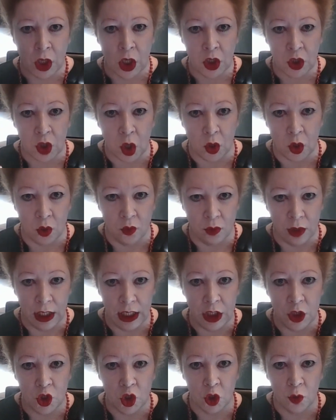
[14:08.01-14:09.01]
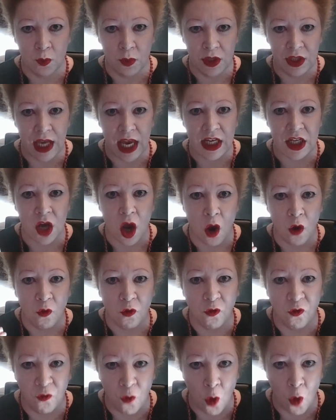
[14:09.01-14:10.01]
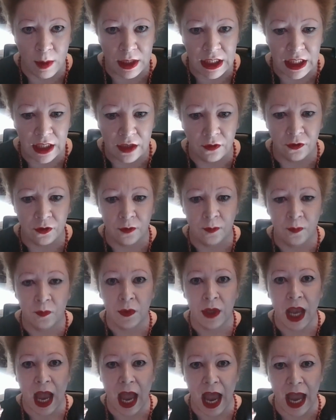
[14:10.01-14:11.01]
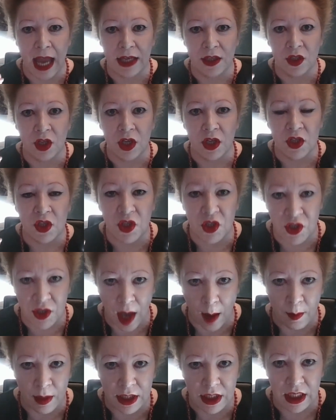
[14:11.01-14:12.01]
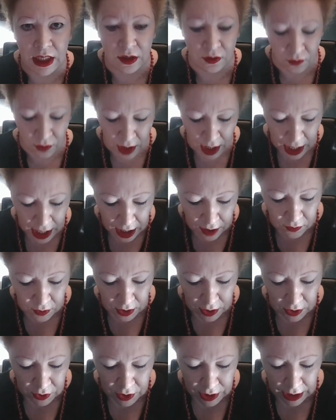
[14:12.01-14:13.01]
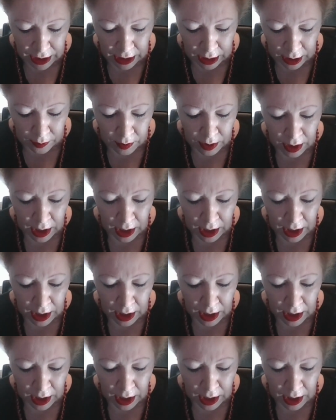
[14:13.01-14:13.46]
So you need to present formative and summative evidence here.